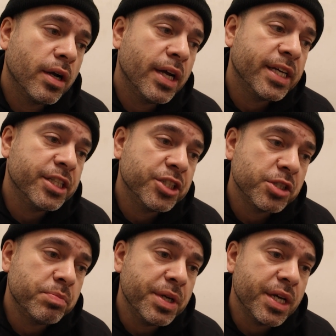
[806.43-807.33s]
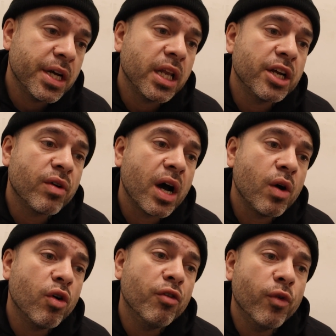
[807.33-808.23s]
it could just be clear
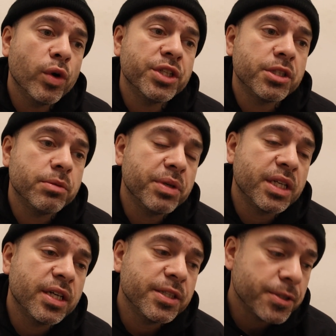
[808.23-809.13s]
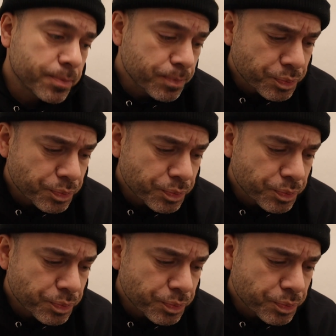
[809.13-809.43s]
out avoidance, because